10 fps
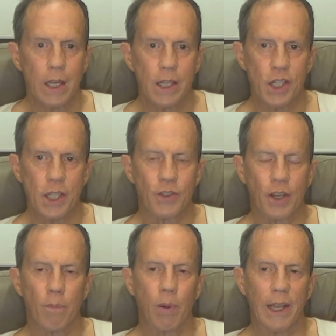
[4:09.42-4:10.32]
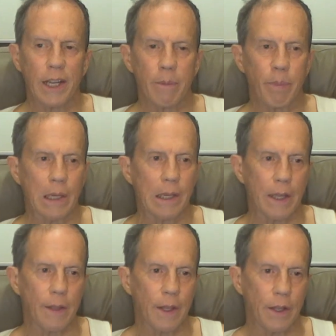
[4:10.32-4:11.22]
She's complaining
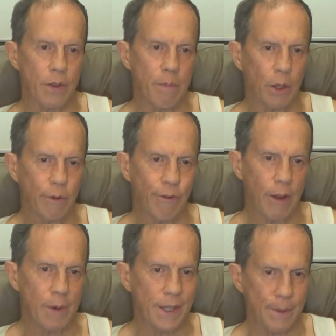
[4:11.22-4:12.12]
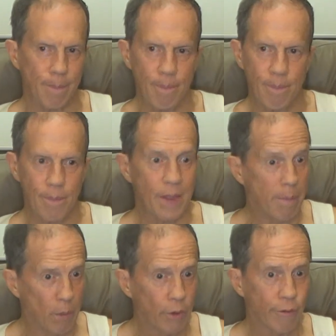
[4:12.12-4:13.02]
bitterly that modern feminism
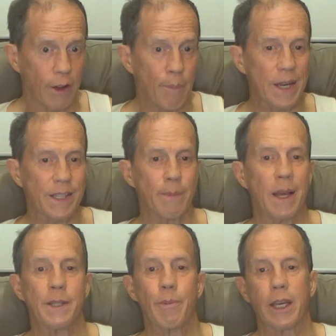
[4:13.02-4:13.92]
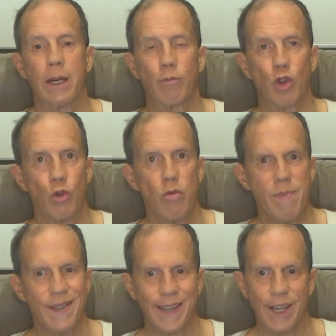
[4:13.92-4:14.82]
has become too
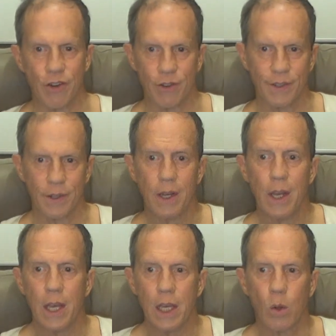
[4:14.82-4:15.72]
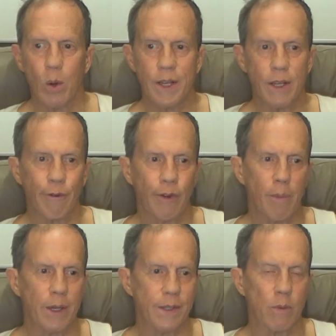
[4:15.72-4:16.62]
misandrist, equating
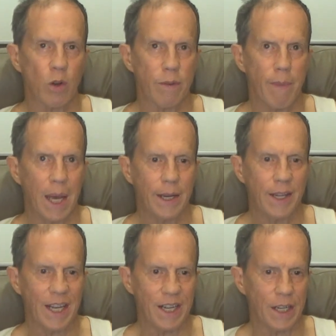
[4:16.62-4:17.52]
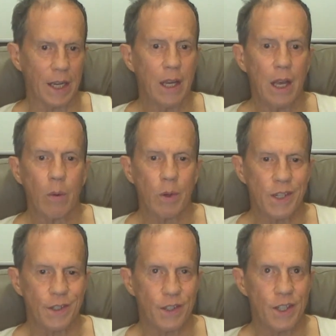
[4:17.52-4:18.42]
feminism with man-hating, which
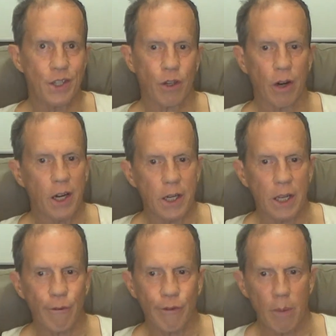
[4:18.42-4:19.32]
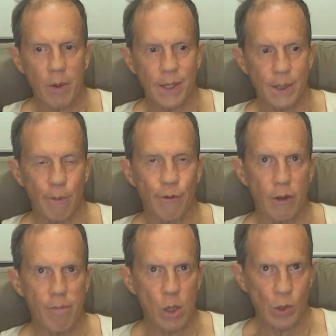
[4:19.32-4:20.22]
is discrediting feminism for
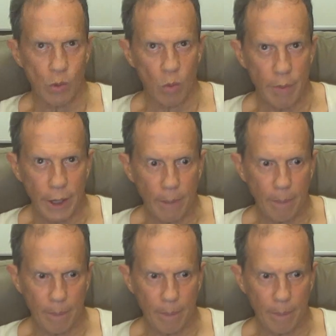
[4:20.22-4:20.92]
most women.